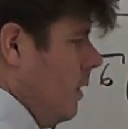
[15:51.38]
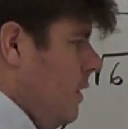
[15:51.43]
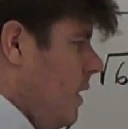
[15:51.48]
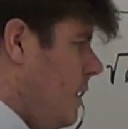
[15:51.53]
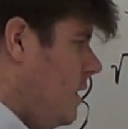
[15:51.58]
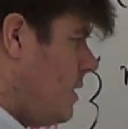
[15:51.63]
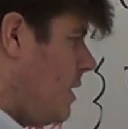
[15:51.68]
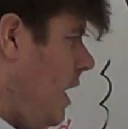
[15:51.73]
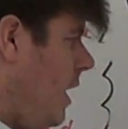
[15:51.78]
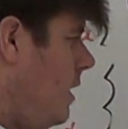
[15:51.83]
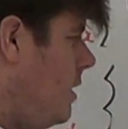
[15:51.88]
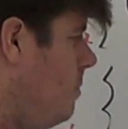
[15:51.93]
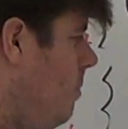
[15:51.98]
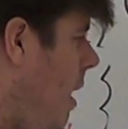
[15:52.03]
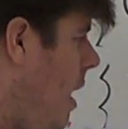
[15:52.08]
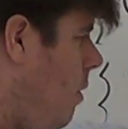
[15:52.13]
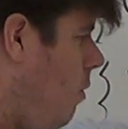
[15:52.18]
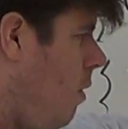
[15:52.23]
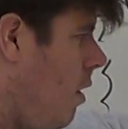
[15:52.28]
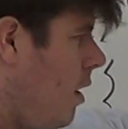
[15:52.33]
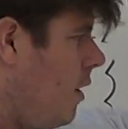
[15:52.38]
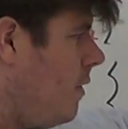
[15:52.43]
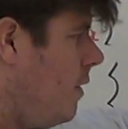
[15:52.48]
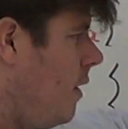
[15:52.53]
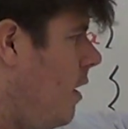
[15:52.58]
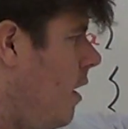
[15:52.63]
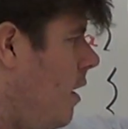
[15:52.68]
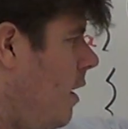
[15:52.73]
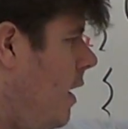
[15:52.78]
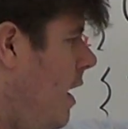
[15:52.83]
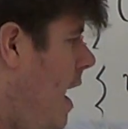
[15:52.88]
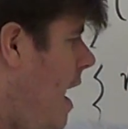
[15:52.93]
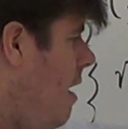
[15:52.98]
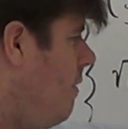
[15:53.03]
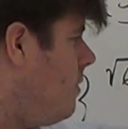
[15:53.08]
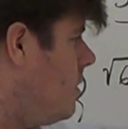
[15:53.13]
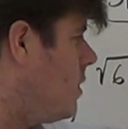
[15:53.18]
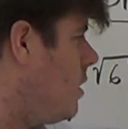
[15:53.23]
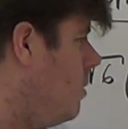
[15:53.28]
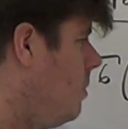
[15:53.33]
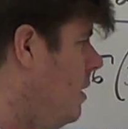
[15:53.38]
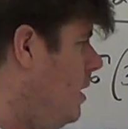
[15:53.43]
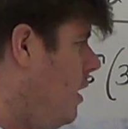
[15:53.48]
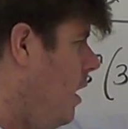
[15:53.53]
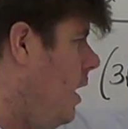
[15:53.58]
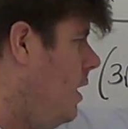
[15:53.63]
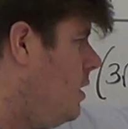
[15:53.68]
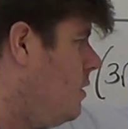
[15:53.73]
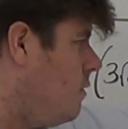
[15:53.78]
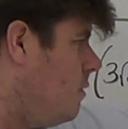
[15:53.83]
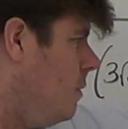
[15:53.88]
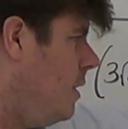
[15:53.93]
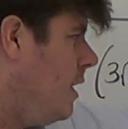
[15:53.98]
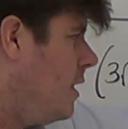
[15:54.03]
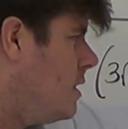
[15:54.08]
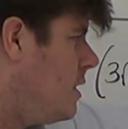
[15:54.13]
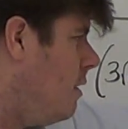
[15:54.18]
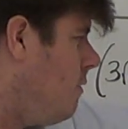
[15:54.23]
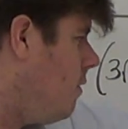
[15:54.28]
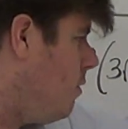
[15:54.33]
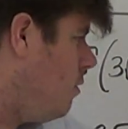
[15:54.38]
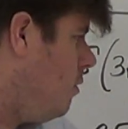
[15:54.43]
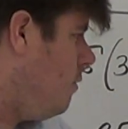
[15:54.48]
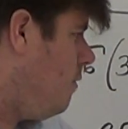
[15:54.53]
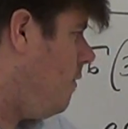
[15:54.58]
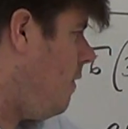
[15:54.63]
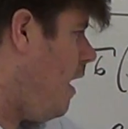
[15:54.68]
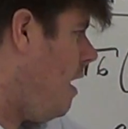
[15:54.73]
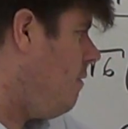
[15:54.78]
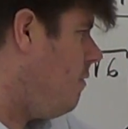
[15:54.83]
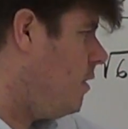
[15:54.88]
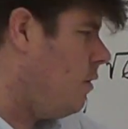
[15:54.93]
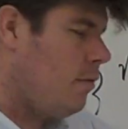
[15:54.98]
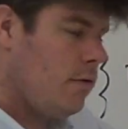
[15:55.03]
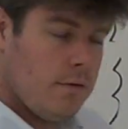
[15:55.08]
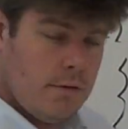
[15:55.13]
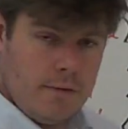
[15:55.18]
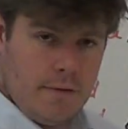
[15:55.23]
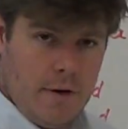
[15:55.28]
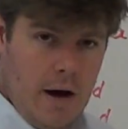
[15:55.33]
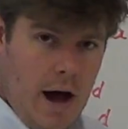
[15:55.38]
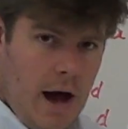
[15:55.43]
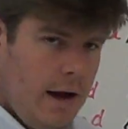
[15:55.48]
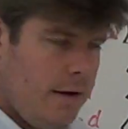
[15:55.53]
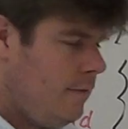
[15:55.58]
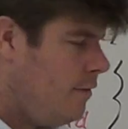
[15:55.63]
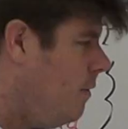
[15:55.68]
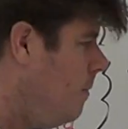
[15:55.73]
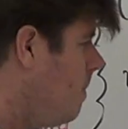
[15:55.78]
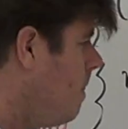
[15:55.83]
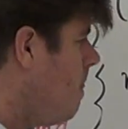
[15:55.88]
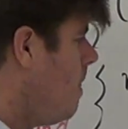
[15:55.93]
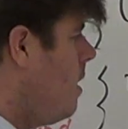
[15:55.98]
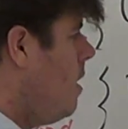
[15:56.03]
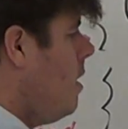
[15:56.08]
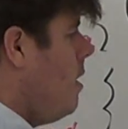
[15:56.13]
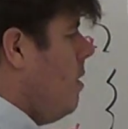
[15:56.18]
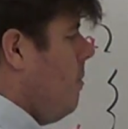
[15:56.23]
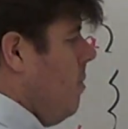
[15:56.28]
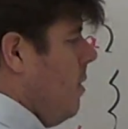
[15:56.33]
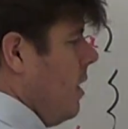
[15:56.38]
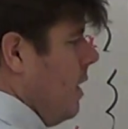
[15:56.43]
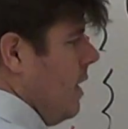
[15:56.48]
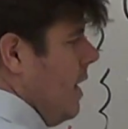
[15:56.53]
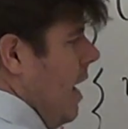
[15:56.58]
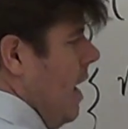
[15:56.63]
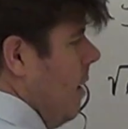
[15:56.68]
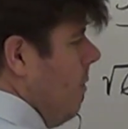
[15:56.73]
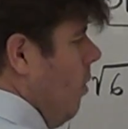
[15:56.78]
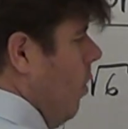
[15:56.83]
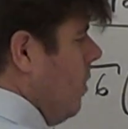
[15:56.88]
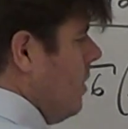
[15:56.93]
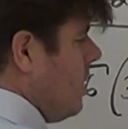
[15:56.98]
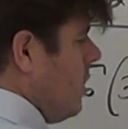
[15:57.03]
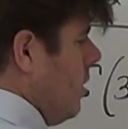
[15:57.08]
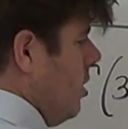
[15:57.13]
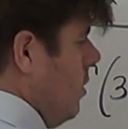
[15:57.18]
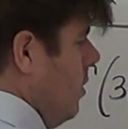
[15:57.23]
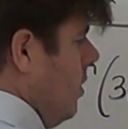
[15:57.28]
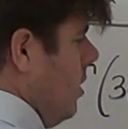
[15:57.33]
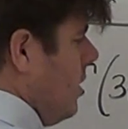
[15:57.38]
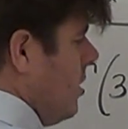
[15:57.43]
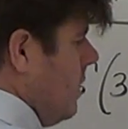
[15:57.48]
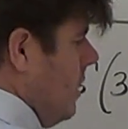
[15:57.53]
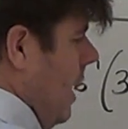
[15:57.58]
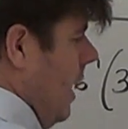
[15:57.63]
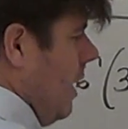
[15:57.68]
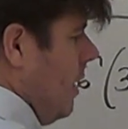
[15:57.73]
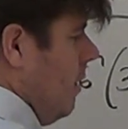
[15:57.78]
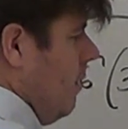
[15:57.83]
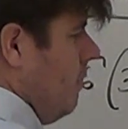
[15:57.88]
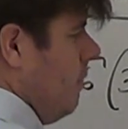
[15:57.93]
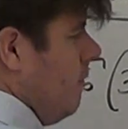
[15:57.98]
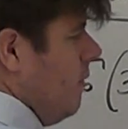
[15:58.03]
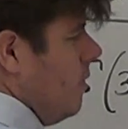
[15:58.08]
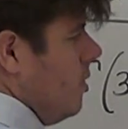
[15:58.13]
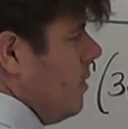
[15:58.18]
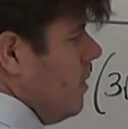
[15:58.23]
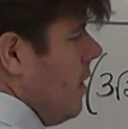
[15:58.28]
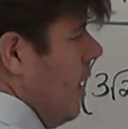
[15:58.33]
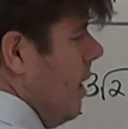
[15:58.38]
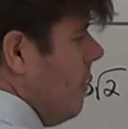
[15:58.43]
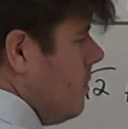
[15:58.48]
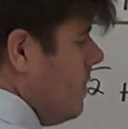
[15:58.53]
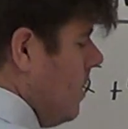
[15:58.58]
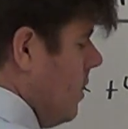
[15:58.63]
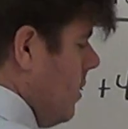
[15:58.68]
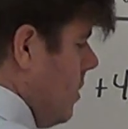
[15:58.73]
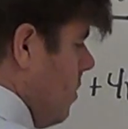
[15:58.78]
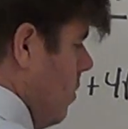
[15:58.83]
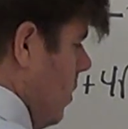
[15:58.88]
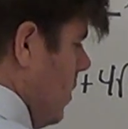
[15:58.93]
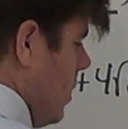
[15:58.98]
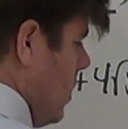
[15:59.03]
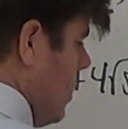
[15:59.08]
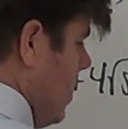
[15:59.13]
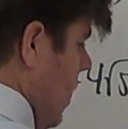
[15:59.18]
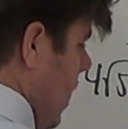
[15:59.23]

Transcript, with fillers: in this case, my work that I already have is going to be nice for me because I have a root 5 and a root 5. But again, I'm always going to do this negative times this, which is